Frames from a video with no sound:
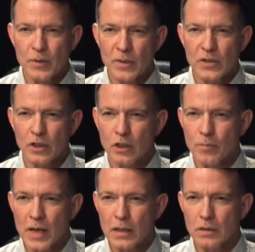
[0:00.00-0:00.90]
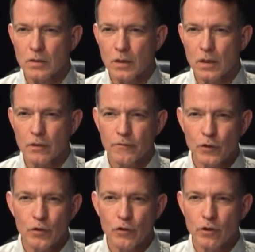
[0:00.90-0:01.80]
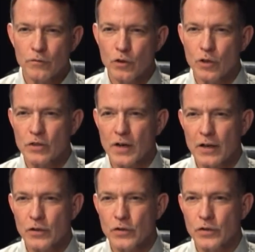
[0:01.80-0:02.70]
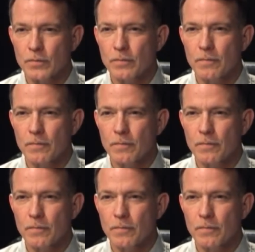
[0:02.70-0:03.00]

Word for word: optimistic about uh, the future of Jewish values?